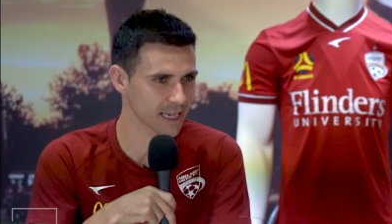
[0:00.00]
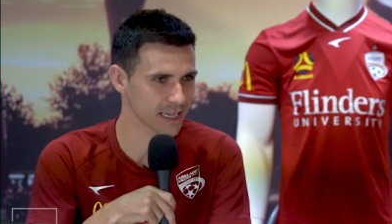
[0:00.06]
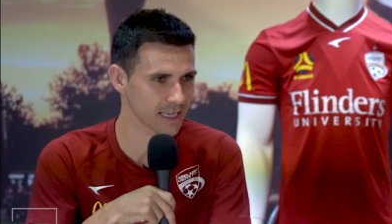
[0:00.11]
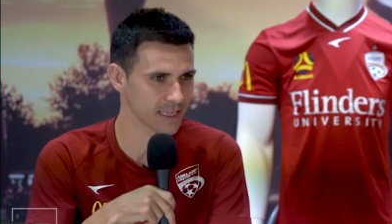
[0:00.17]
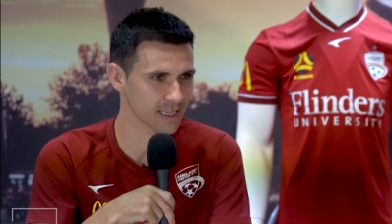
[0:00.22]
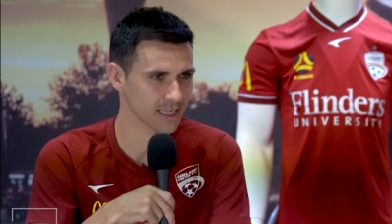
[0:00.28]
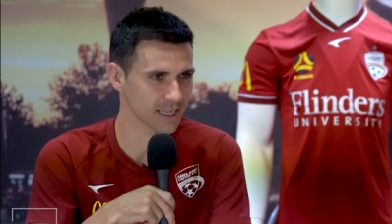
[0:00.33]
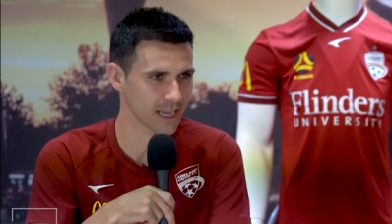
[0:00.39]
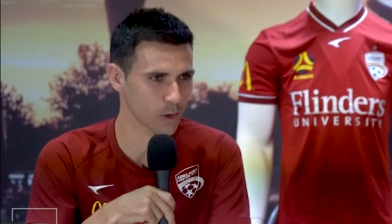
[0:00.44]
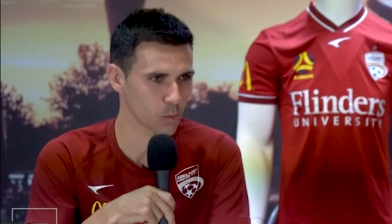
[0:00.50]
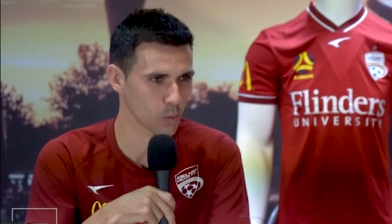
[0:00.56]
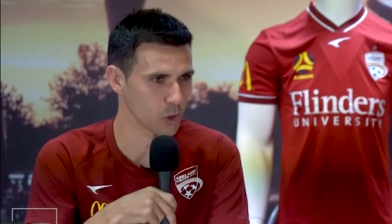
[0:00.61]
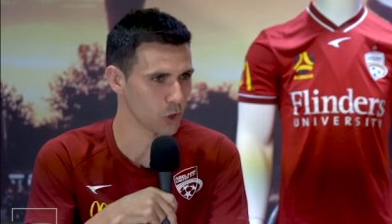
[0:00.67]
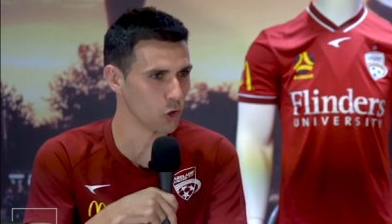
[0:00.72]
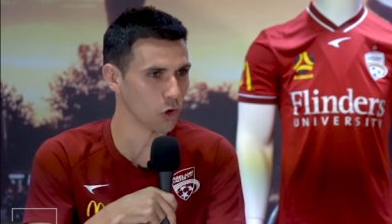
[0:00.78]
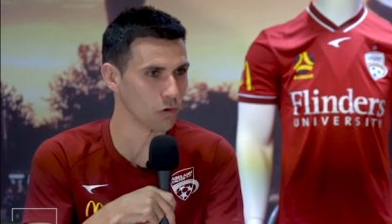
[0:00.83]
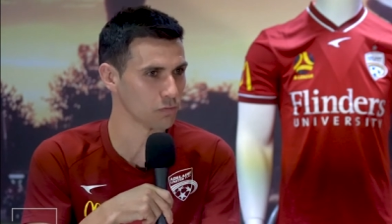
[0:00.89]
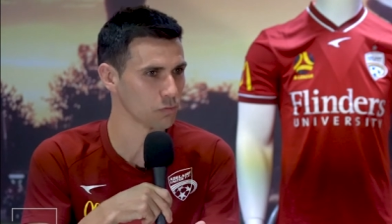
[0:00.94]
I would
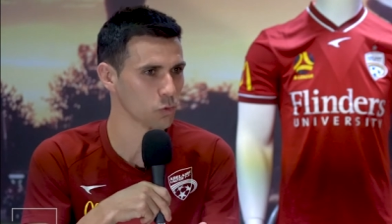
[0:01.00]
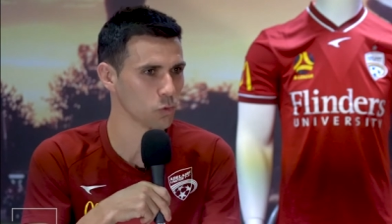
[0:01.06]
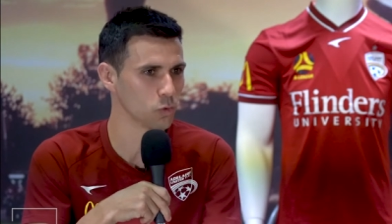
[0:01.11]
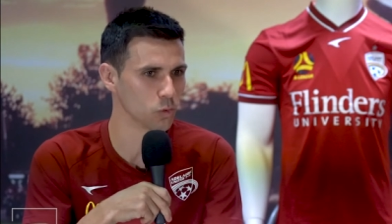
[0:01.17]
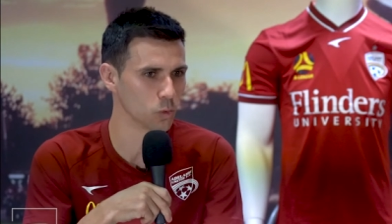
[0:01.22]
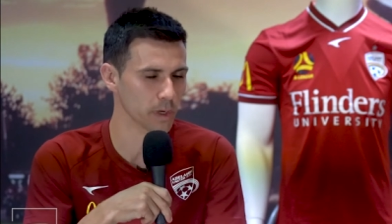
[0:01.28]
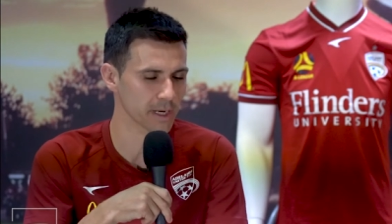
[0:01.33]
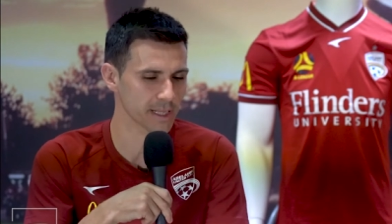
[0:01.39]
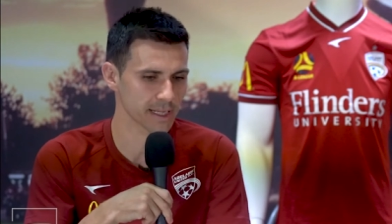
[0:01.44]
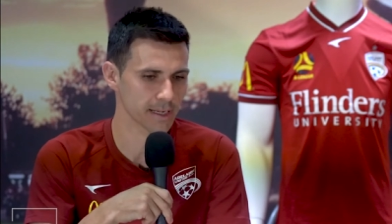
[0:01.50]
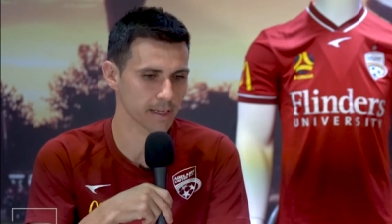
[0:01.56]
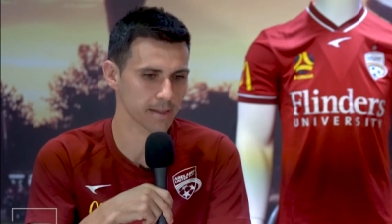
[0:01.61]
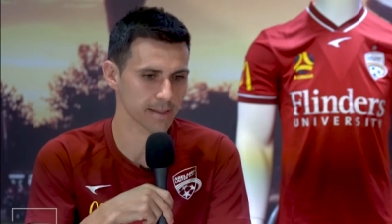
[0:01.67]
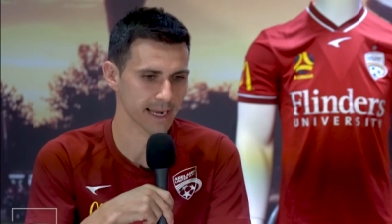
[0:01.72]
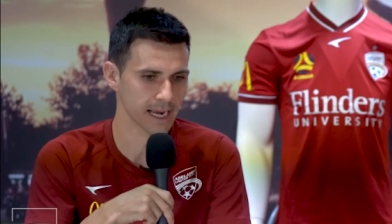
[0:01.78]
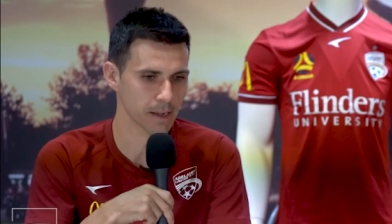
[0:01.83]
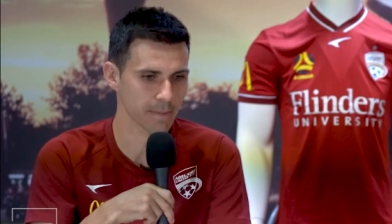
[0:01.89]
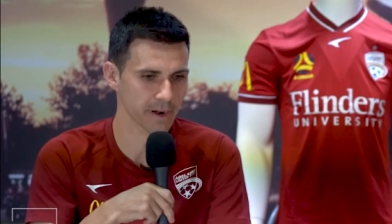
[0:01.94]
love to wear
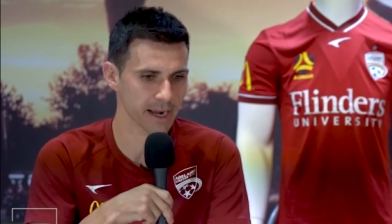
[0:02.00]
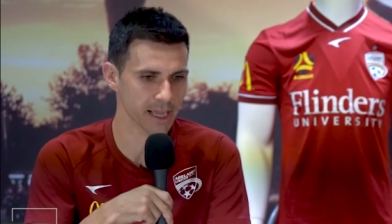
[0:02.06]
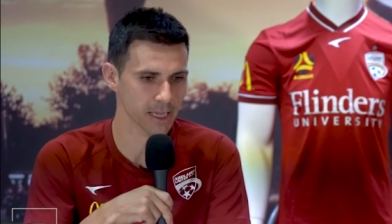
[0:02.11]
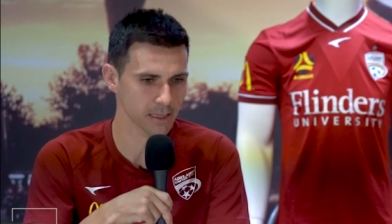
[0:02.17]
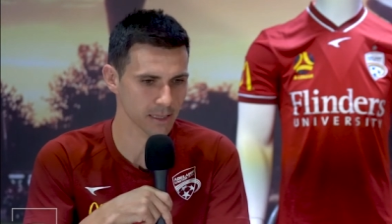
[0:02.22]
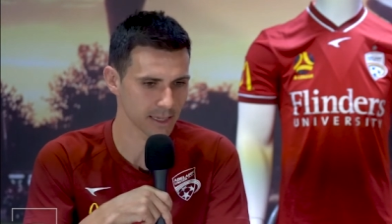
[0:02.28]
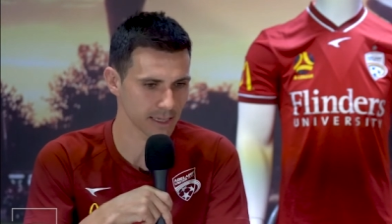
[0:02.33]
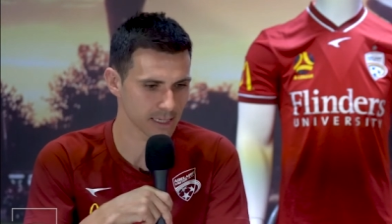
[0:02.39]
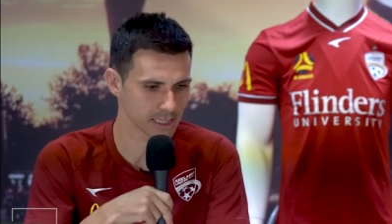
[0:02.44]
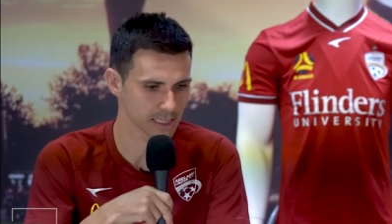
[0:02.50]
the number 8.